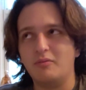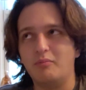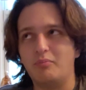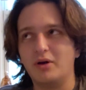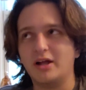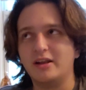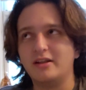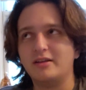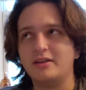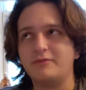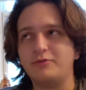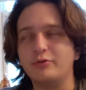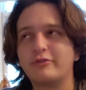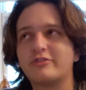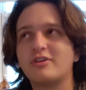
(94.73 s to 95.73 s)
But
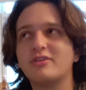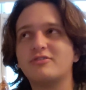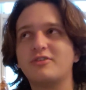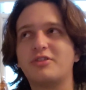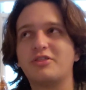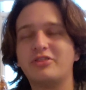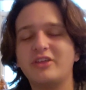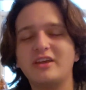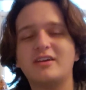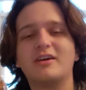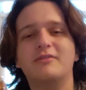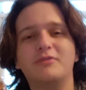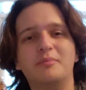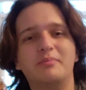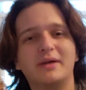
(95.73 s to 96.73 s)
if you start to think
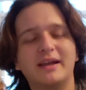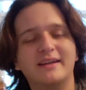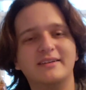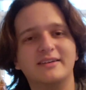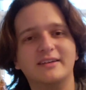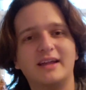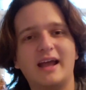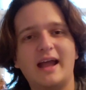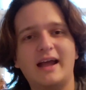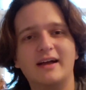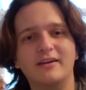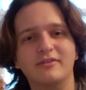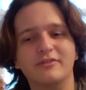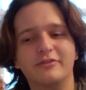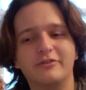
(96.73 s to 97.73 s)
of a bandit
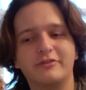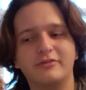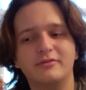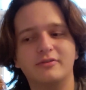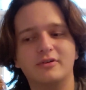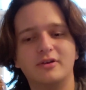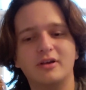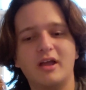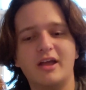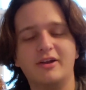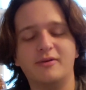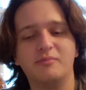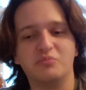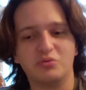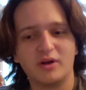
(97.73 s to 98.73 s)
as an
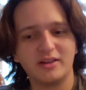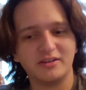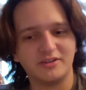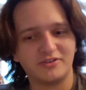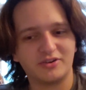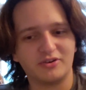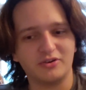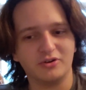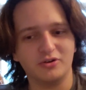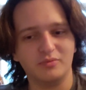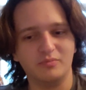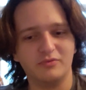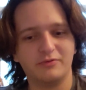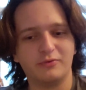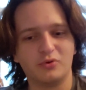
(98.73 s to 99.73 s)
umbrella
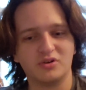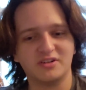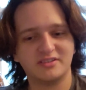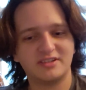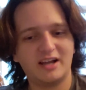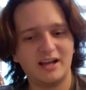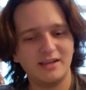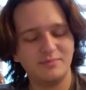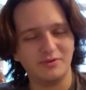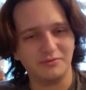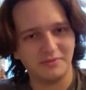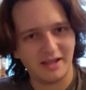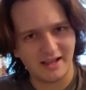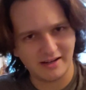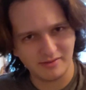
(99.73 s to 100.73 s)
term for a type
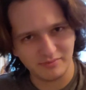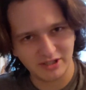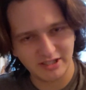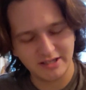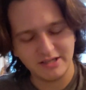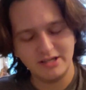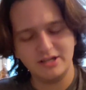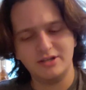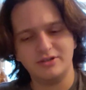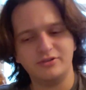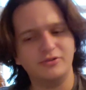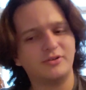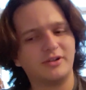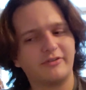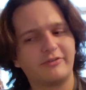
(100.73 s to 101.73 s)
of enemy,
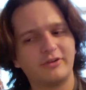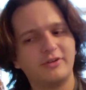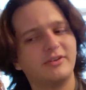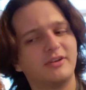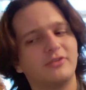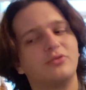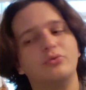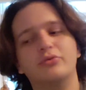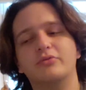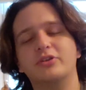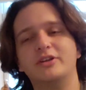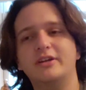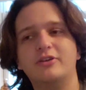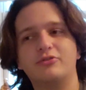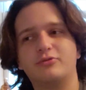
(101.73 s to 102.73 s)
you can start to get to a
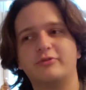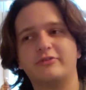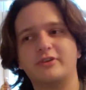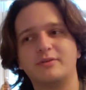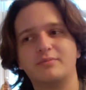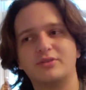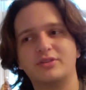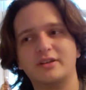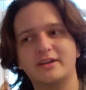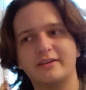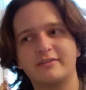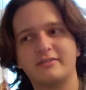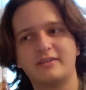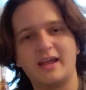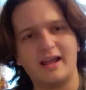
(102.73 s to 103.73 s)
really interesting
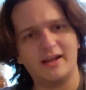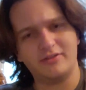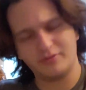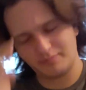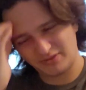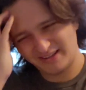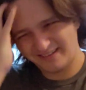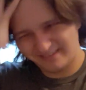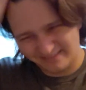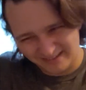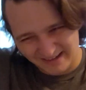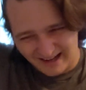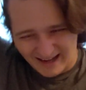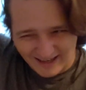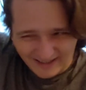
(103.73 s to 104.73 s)
place. And the place
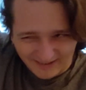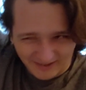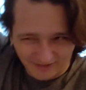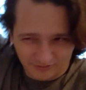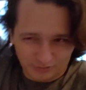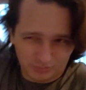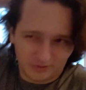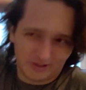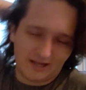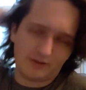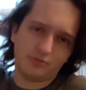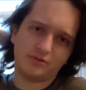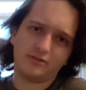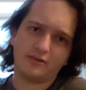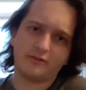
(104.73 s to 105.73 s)
that I get to a
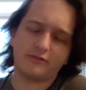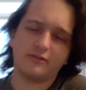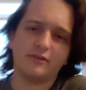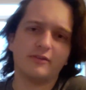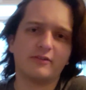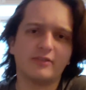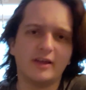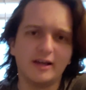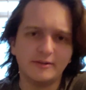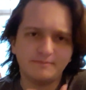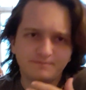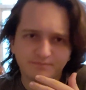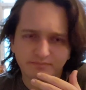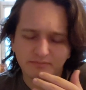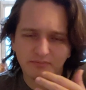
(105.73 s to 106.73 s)
lot with this is that